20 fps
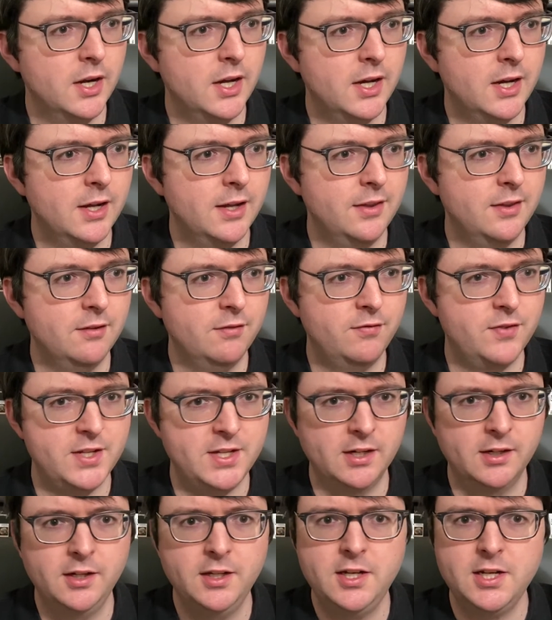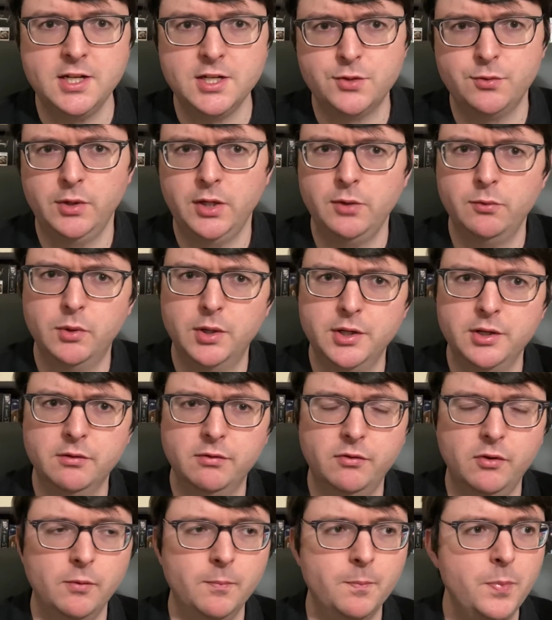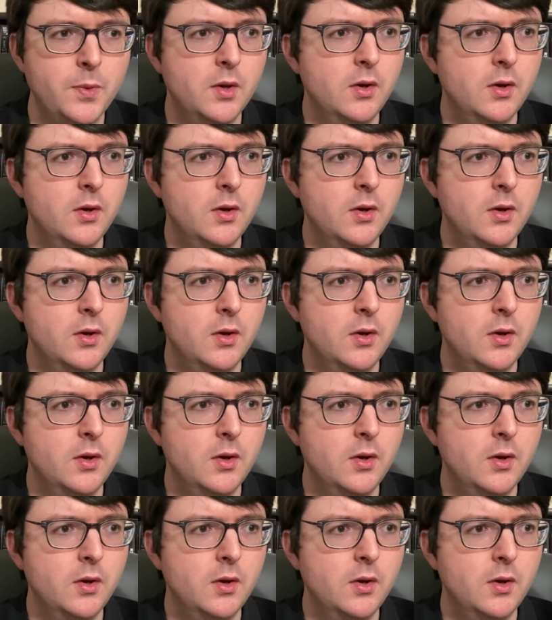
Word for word: Uh, the fidelity is really wonderful.